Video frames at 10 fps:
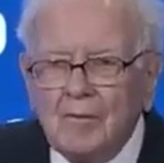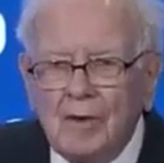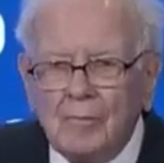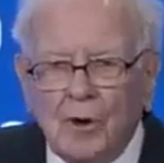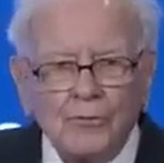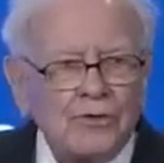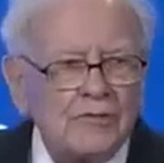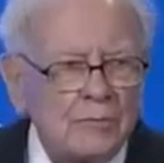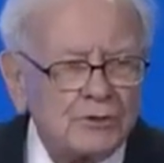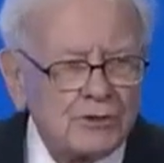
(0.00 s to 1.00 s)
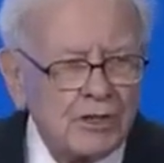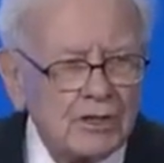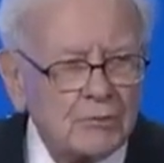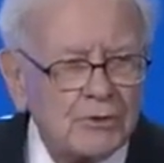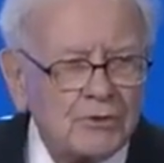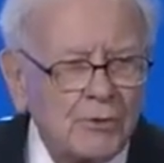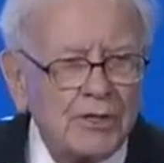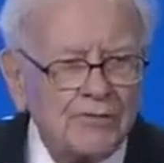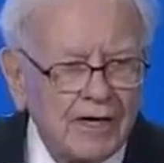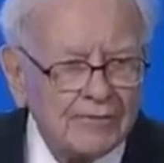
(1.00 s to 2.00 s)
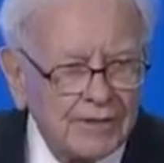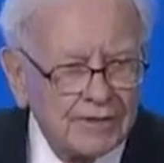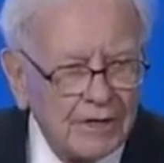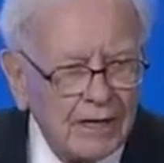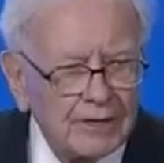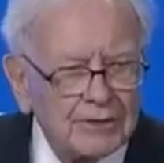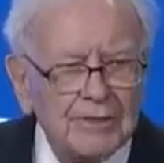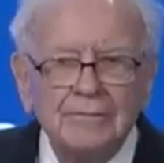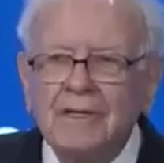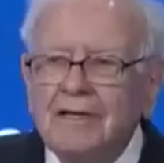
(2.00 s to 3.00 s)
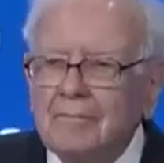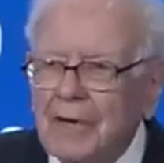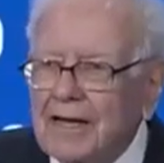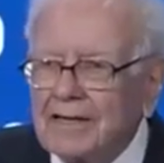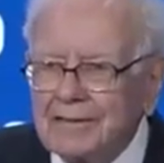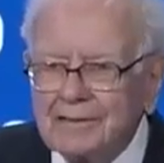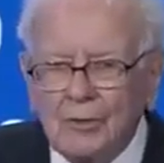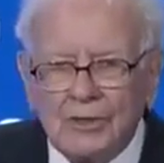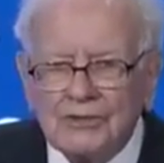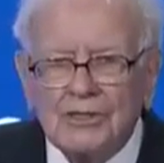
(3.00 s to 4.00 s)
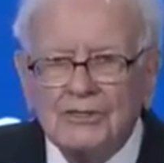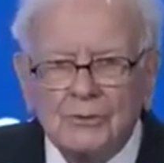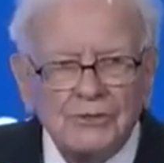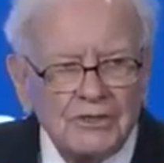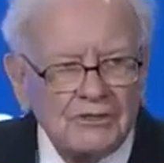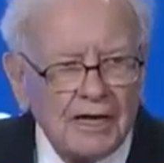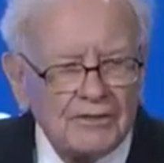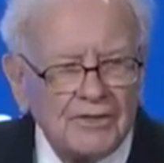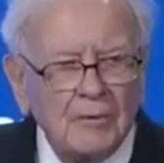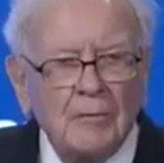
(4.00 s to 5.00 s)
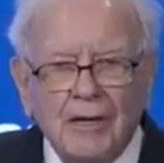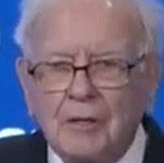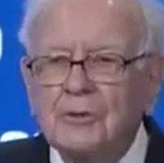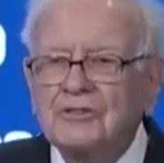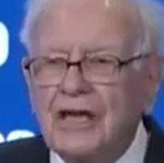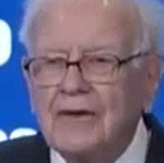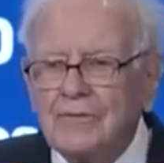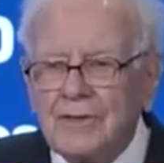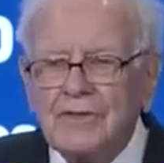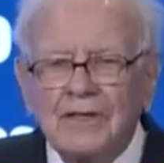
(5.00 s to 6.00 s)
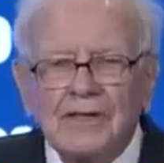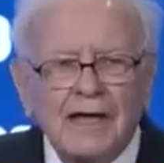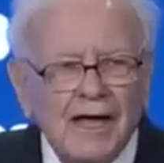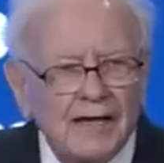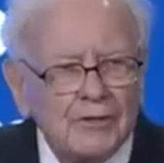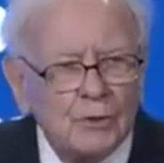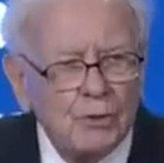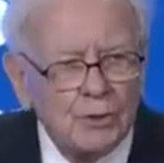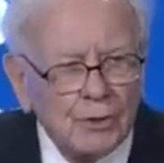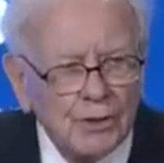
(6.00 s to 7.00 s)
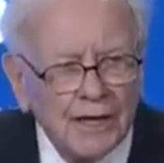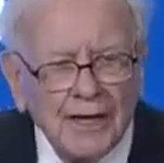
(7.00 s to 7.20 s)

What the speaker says: Both of them started with $2,500. By a coincidence, it was the exact same amount. It was everything they had in the world.